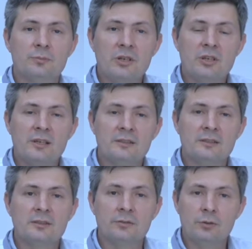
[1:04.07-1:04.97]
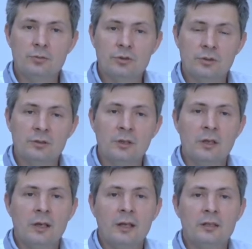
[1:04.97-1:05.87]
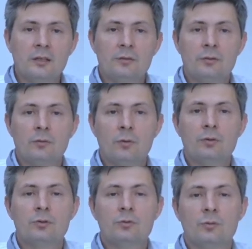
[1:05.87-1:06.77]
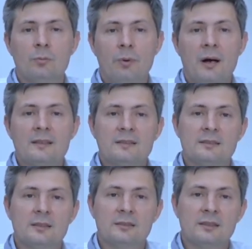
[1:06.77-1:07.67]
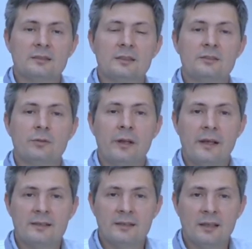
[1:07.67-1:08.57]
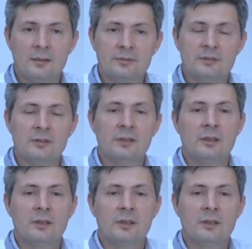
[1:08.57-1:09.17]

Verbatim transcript: specialist in the future and if you want to pass successfully exams